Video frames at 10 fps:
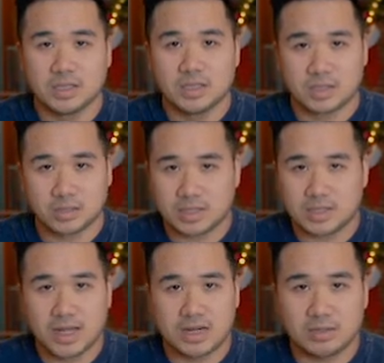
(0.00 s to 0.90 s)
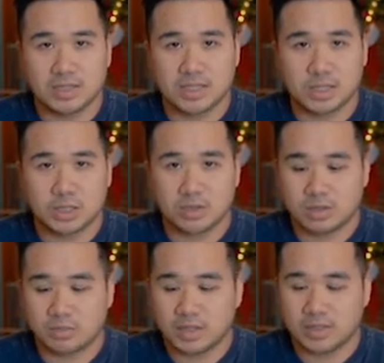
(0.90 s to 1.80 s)
so it's not really an issue
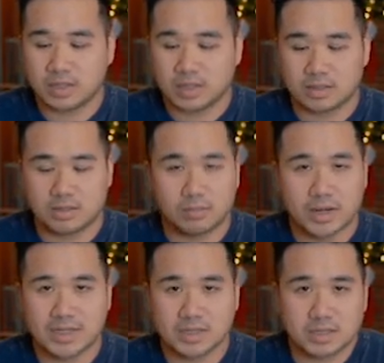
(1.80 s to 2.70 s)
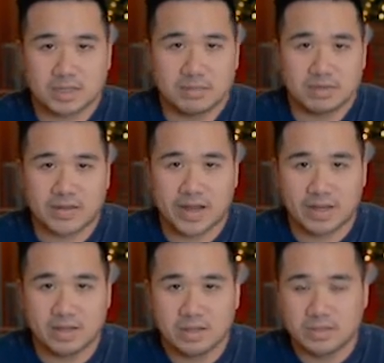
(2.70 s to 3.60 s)
with me. The brightness seems
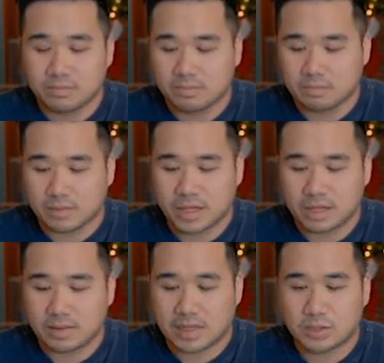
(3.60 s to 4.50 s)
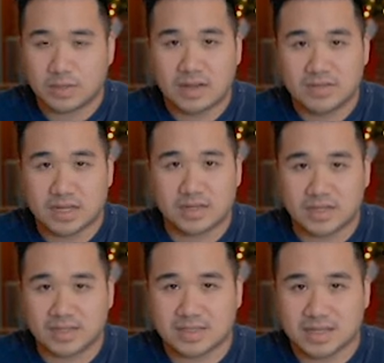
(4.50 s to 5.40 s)
fine. I do have it at
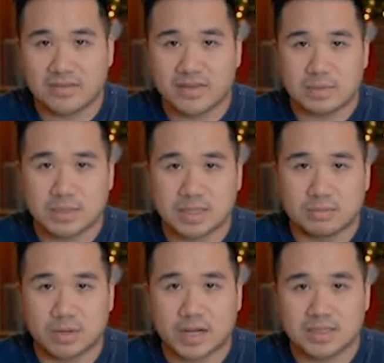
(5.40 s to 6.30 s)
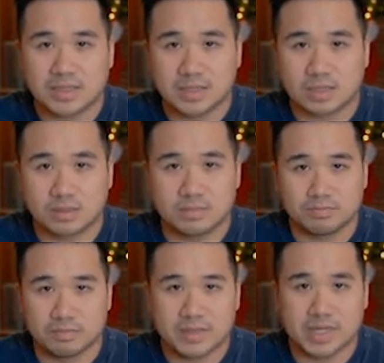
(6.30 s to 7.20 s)
like 75% brightness, so
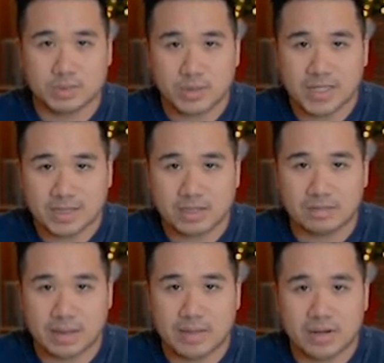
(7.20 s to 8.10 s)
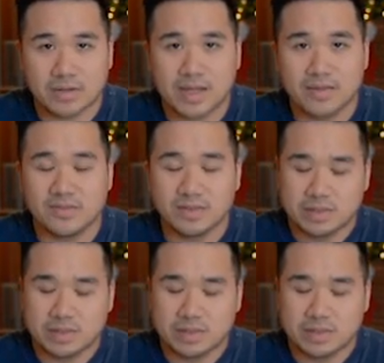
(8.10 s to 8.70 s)
maybe that's why it's killing my battery life.